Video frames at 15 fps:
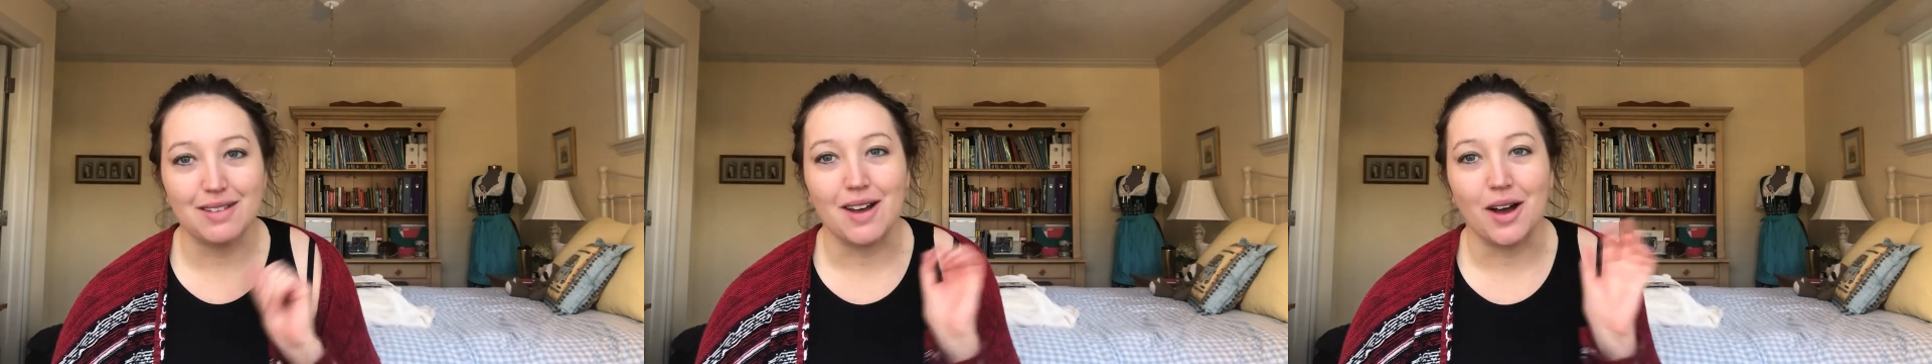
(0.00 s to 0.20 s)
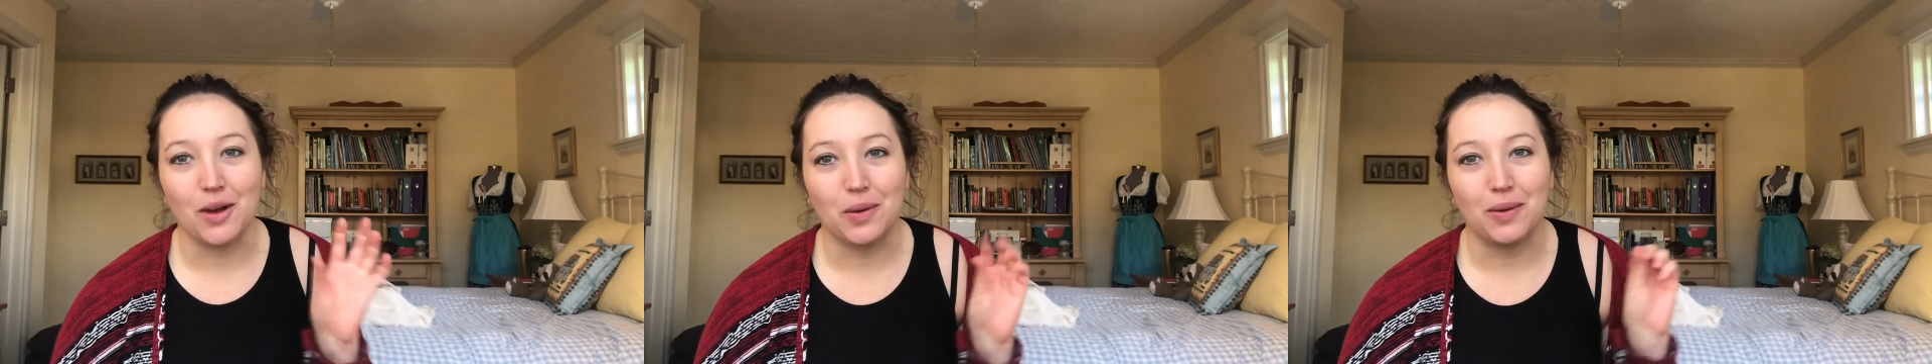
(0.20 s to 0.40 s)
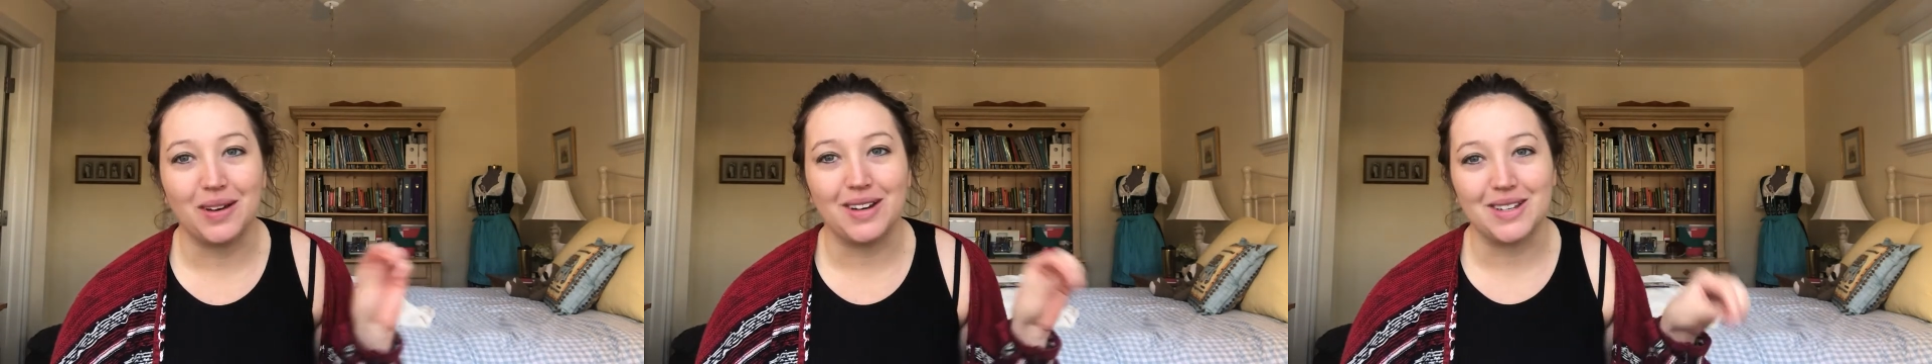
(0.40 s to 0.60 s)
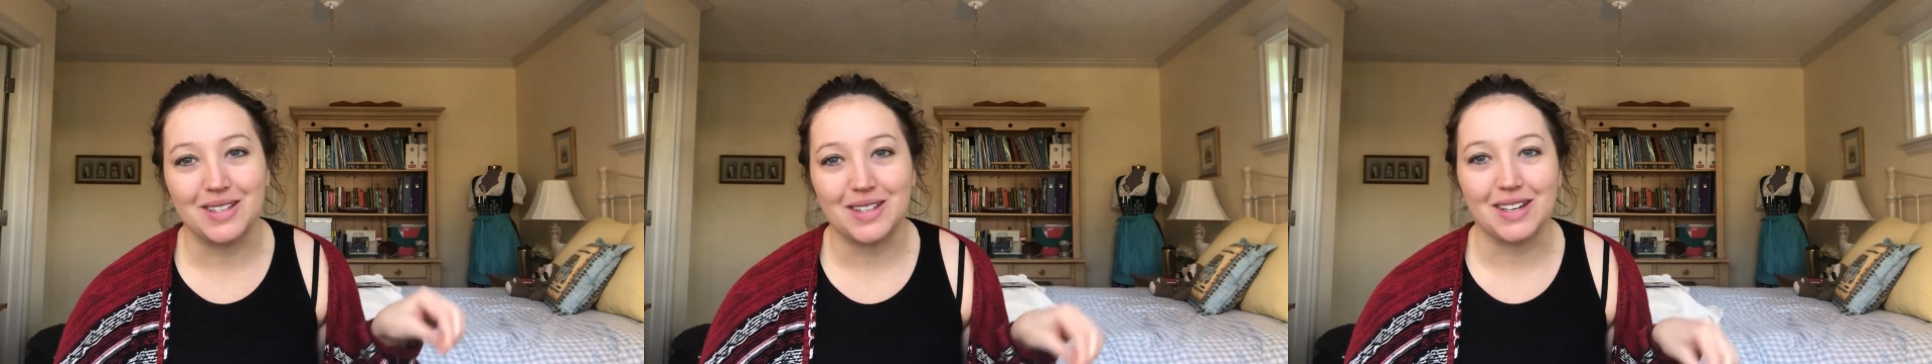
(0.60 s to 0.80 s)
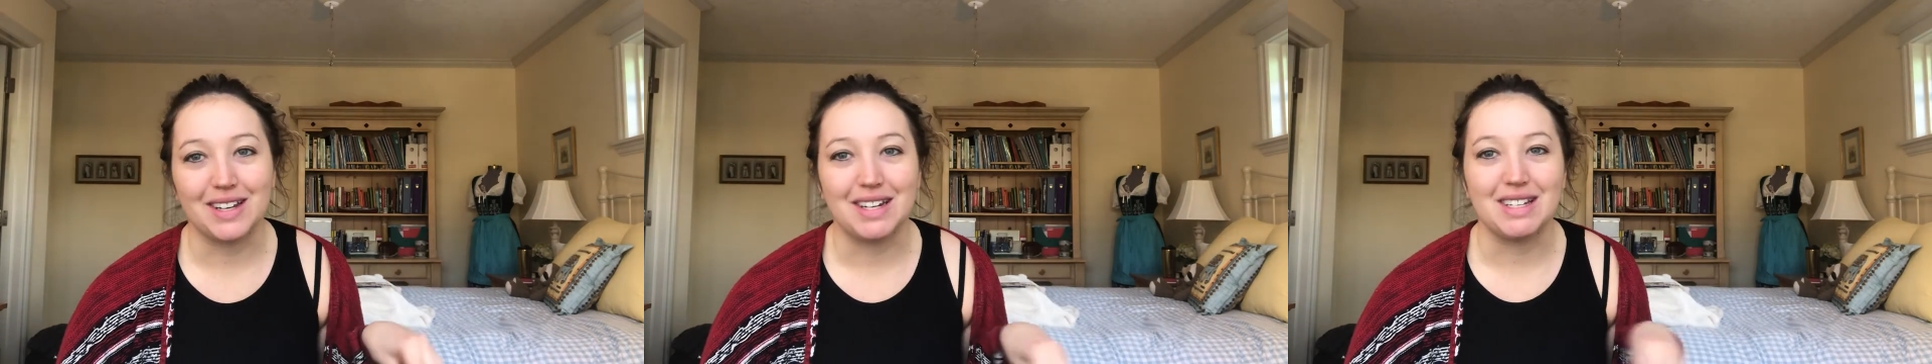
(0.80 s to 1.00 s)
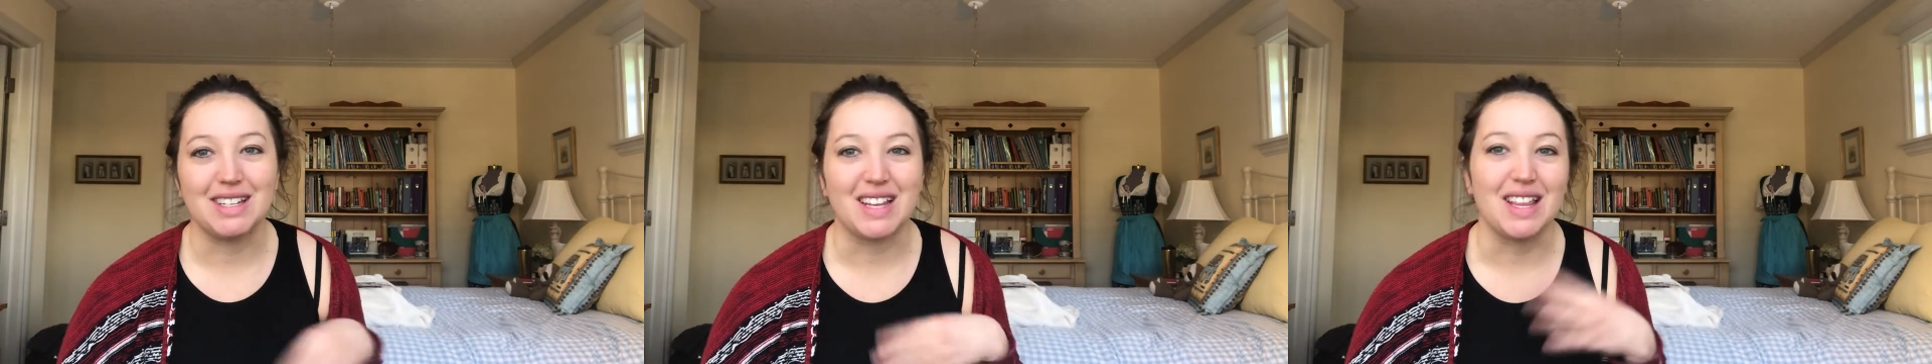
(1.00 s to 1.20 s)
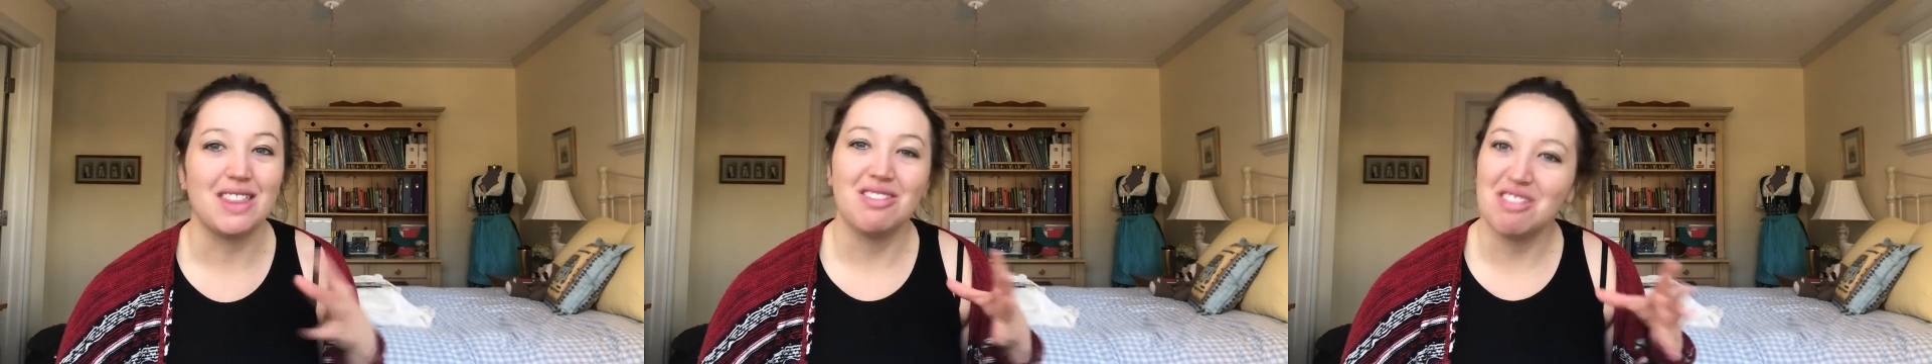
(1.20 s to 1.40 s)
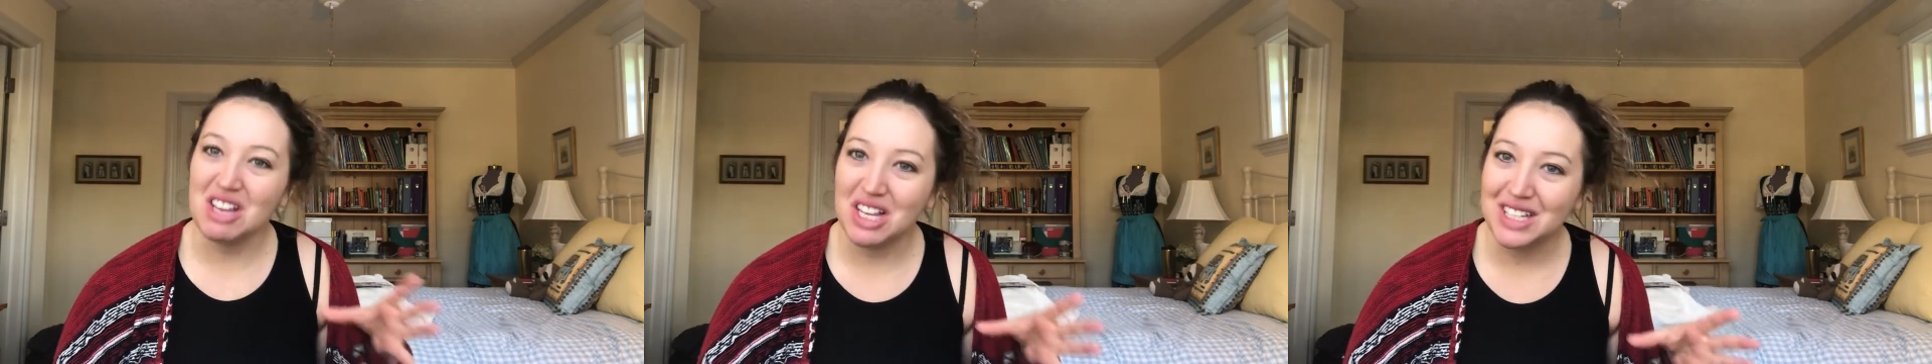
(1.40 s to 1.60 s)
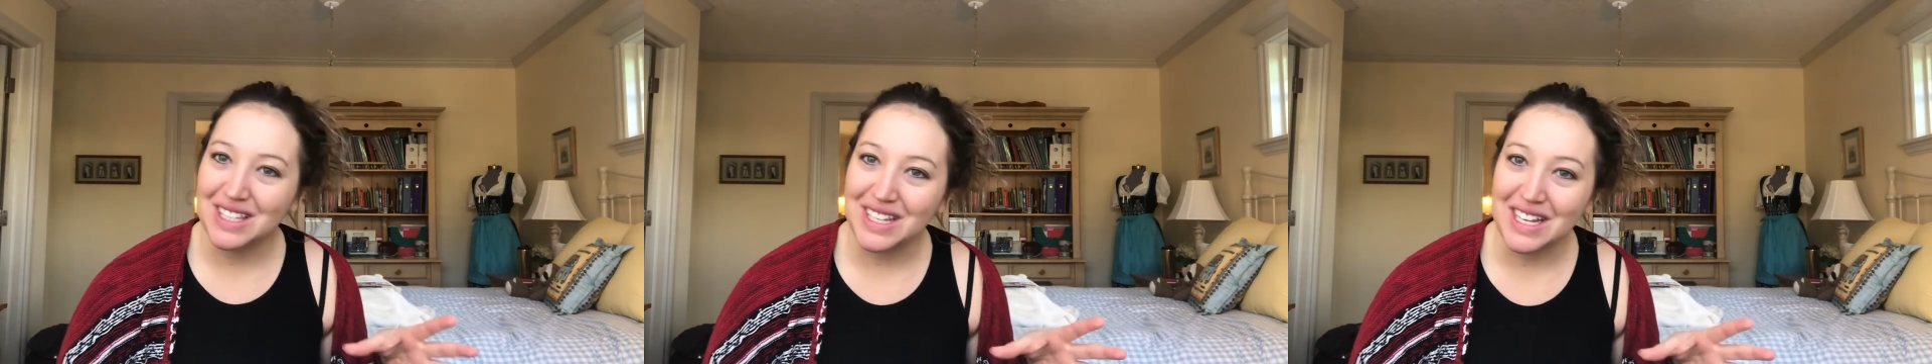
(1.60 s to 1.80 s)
not quite as good as he thinks